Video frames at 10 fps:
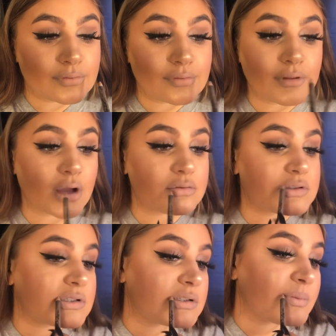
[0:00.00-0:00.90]

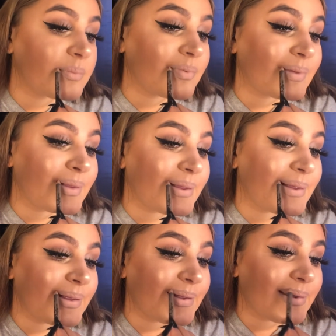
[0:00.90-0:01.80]
Ghosts.
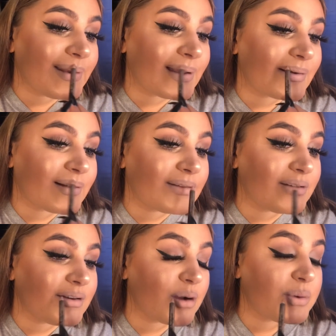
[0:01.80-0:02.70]
No, I got the
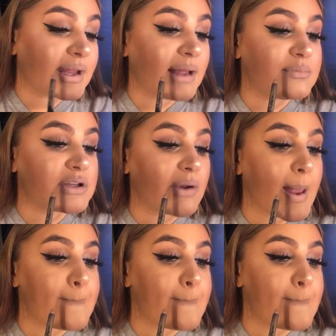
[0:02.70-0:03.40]
window open again, sorry.